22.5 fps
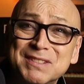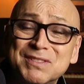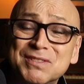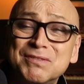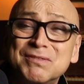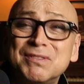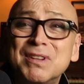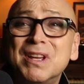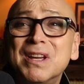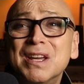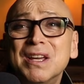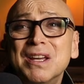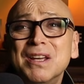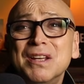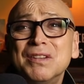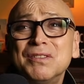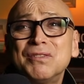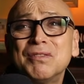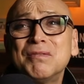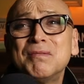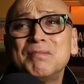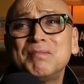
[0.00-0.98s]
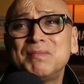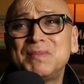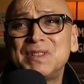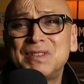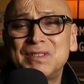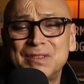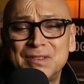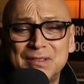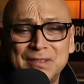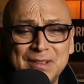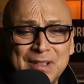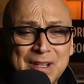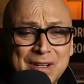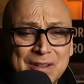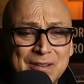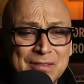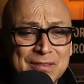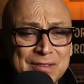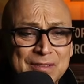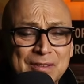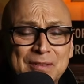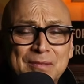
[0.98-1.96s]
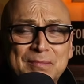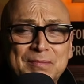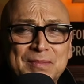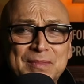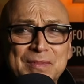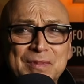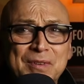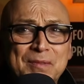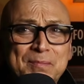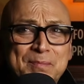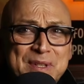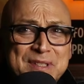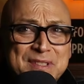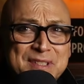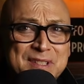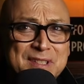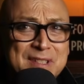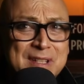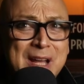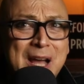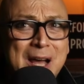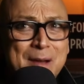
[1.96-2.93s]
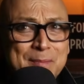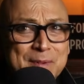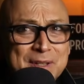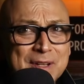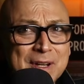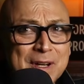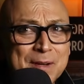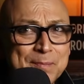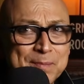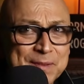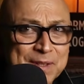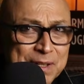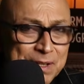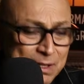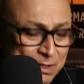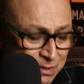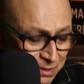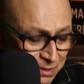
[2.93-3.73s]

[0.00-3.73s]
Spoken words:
So don't be snobbing up. You know,